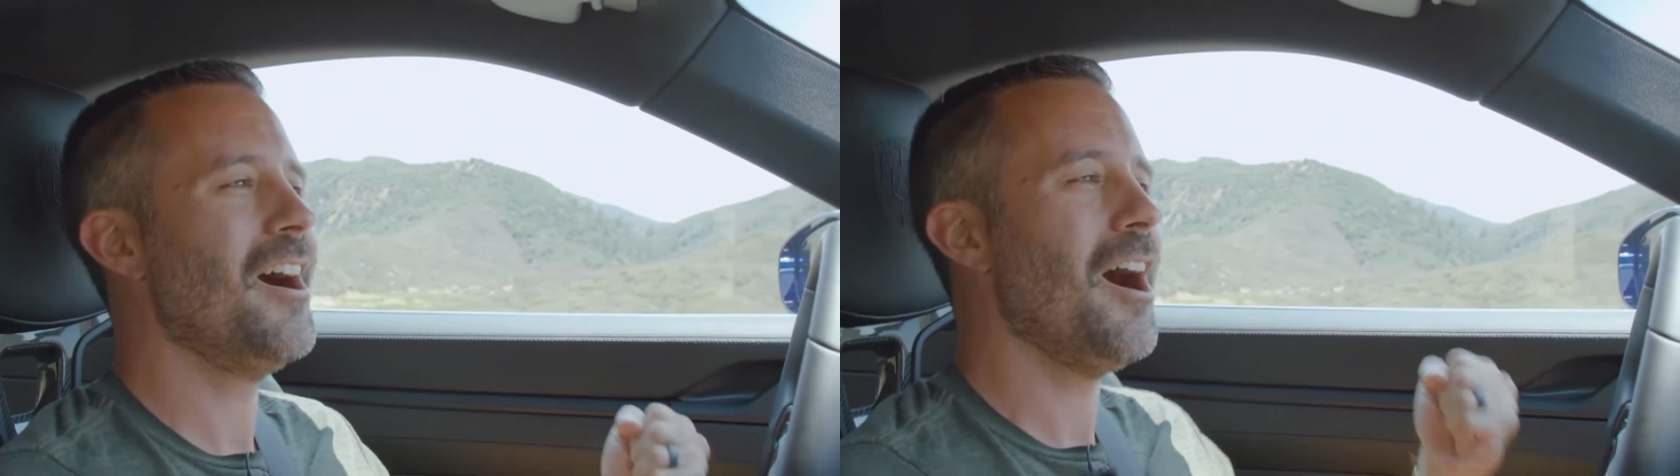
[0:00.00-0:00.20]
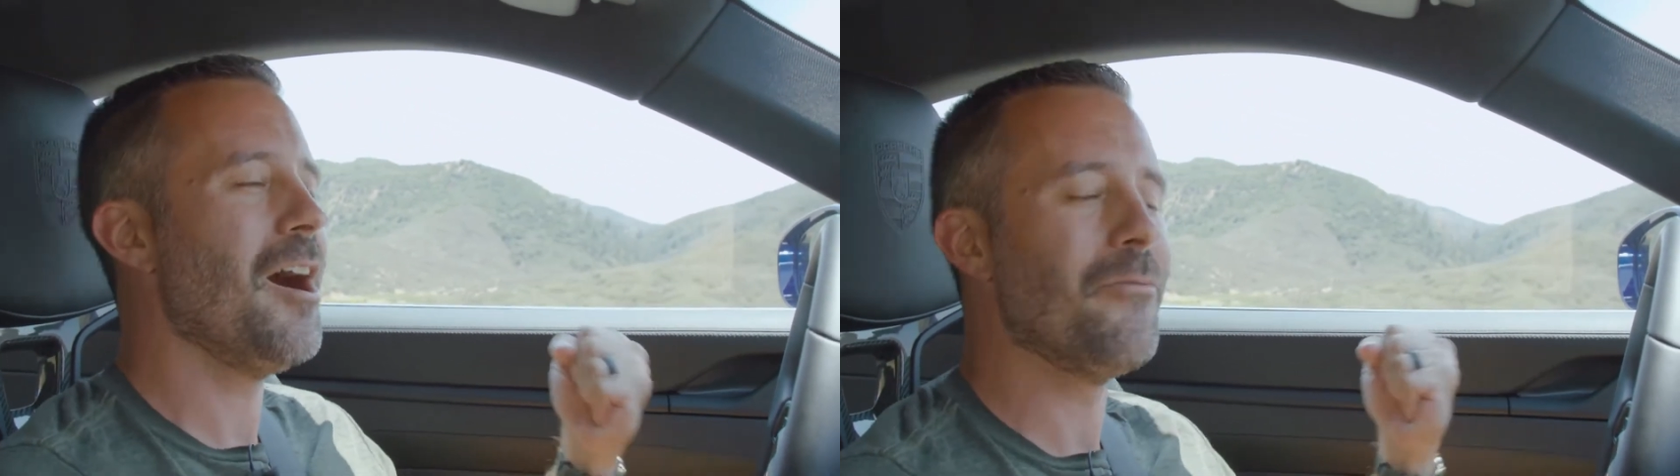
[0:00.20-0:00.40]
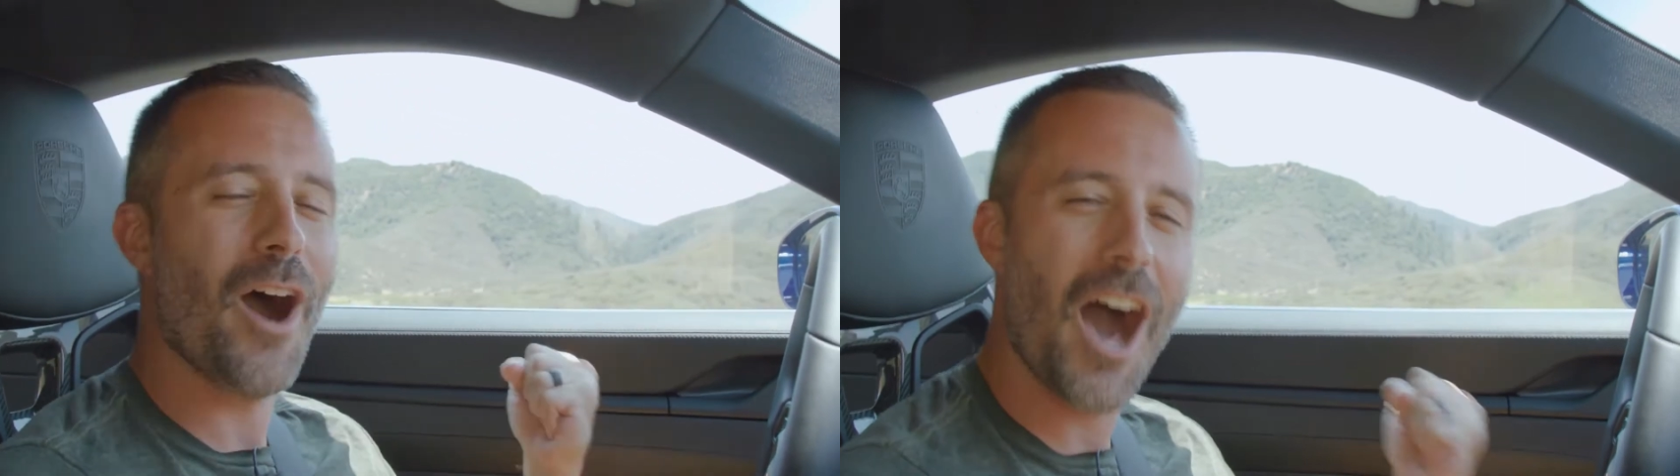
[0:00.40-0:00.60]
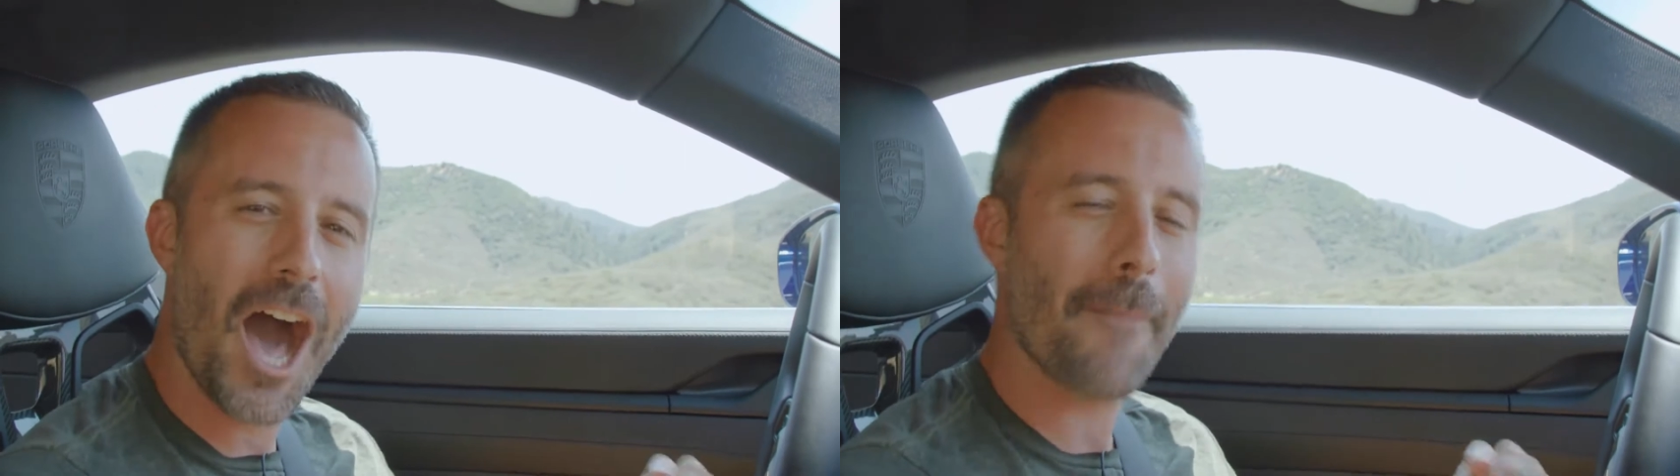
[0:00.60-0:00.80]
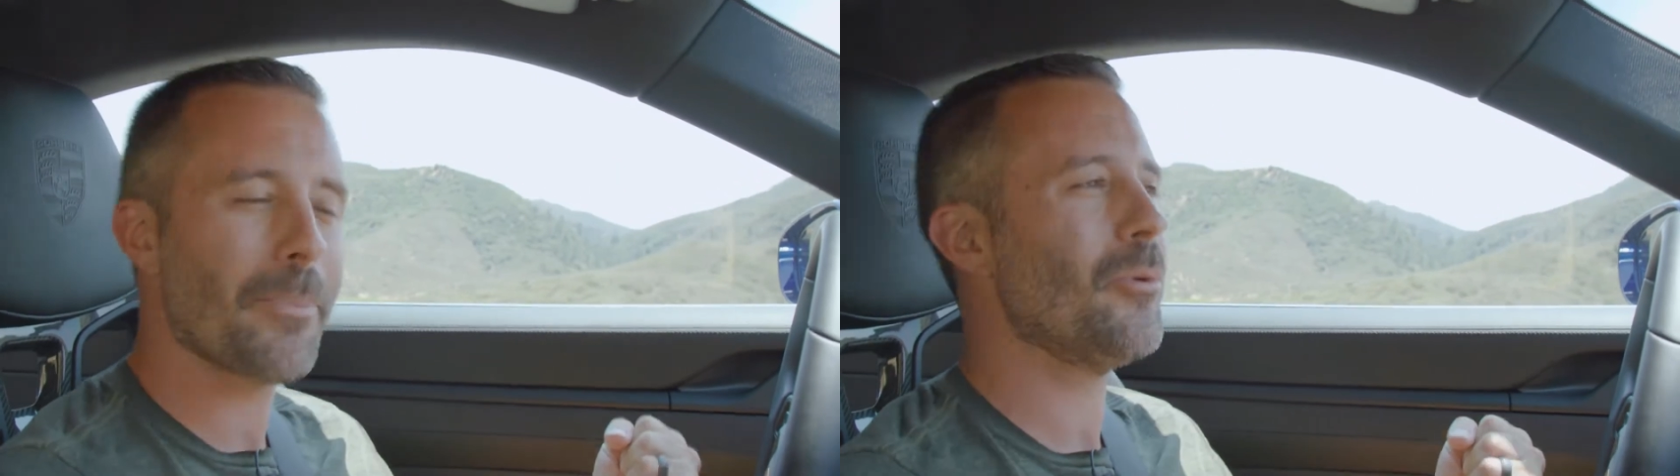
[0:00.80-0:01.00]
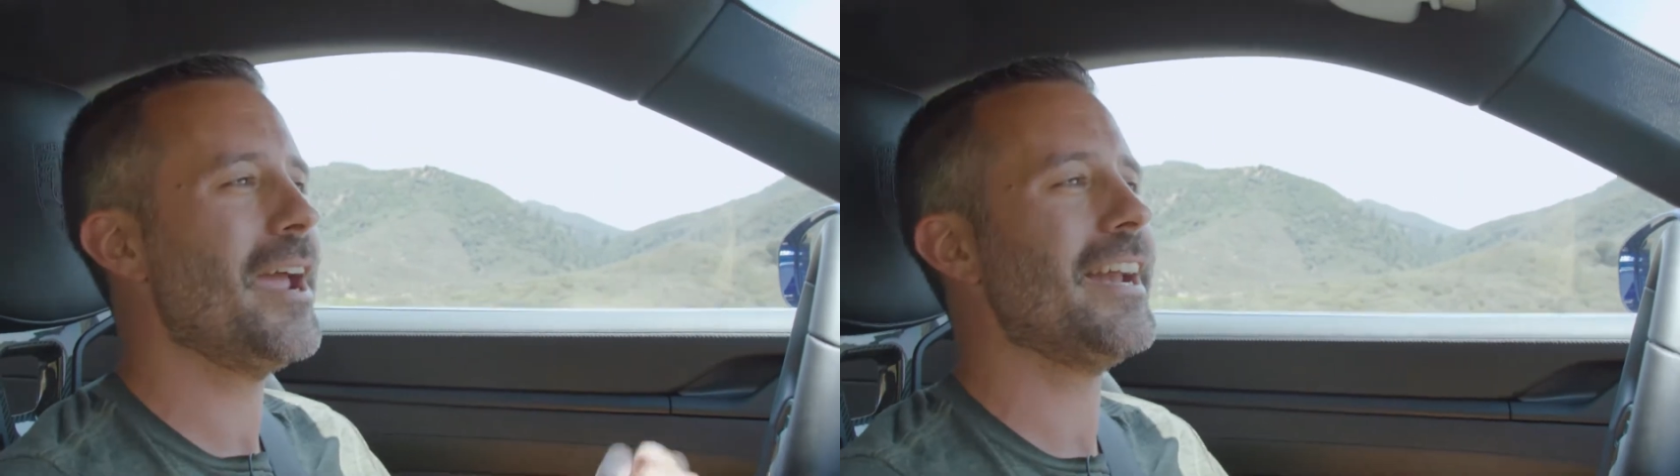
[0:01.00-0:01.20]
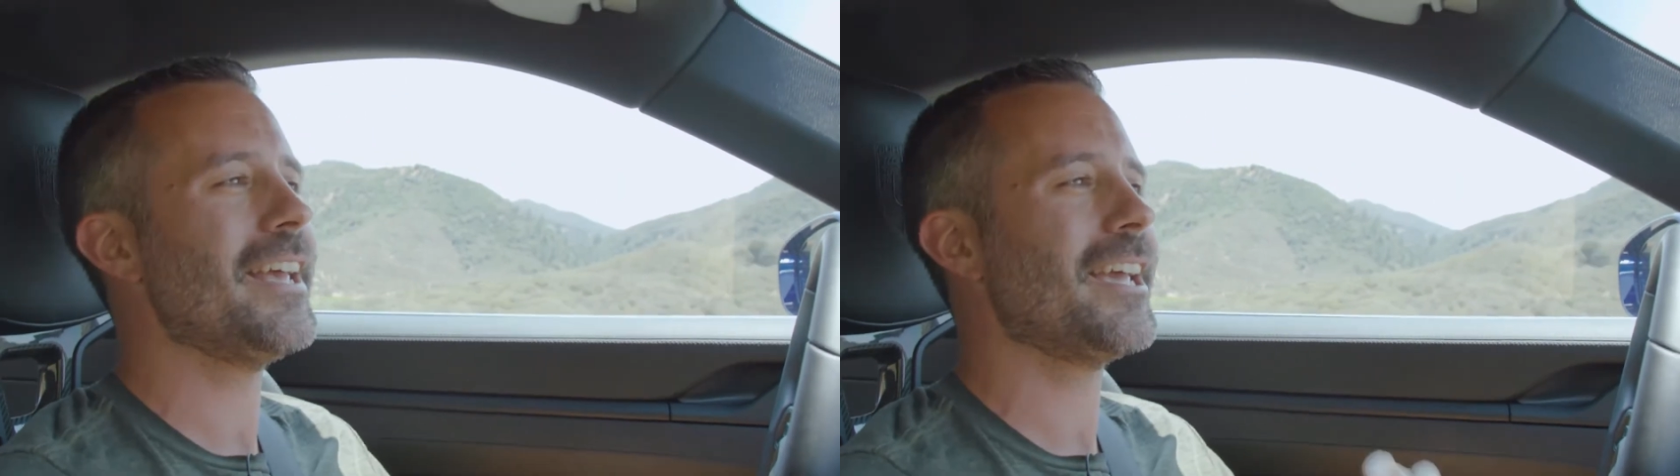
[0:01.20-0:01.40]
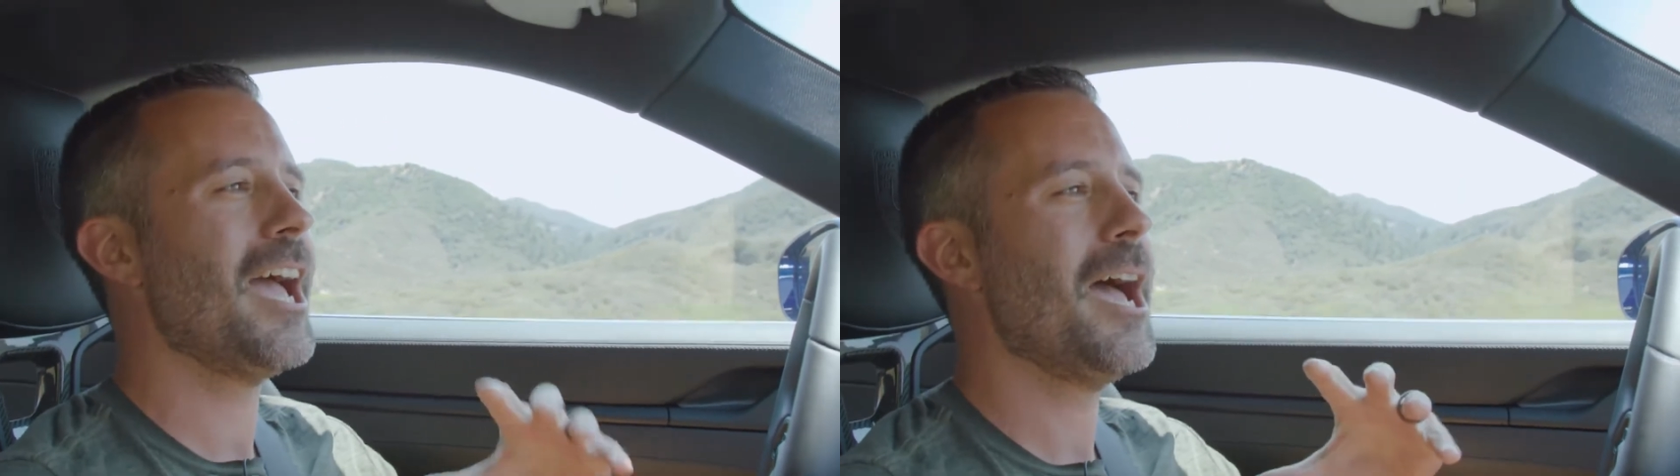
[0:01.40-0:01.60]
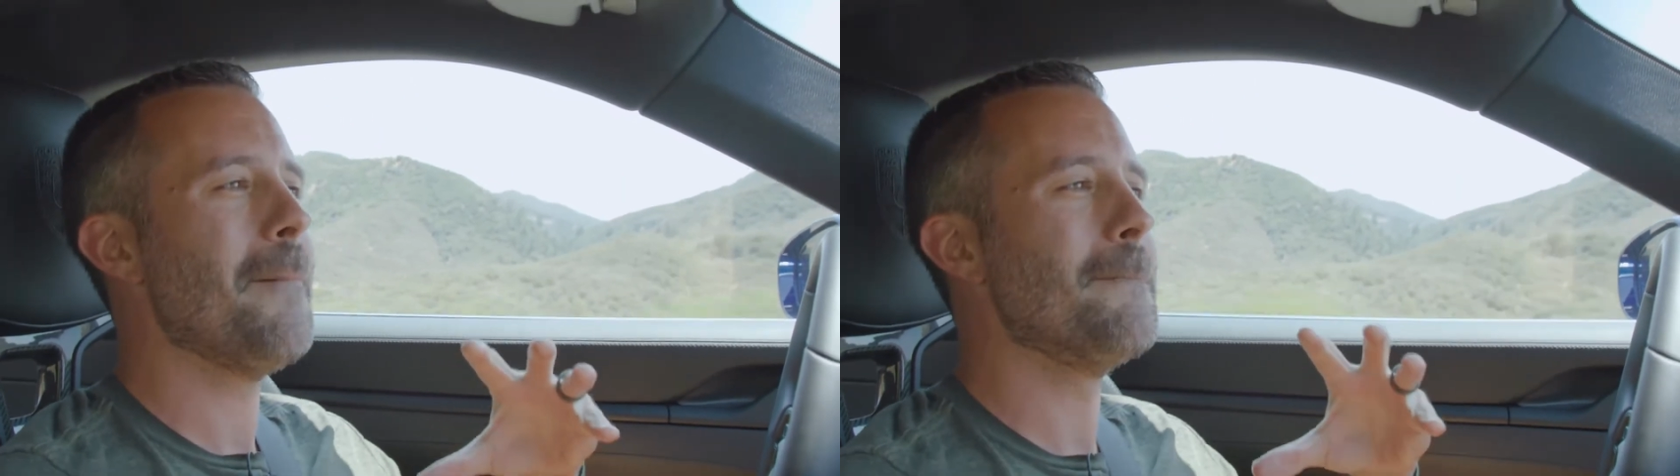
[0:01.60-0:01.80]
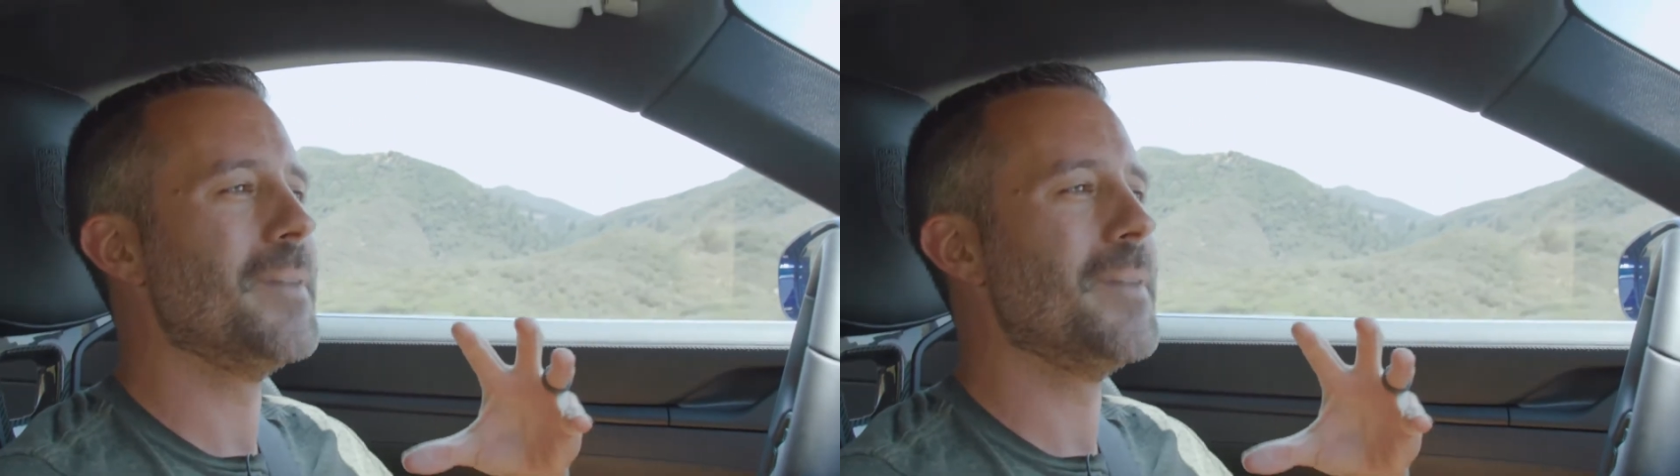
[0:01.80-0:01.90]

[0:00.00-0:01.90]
of operating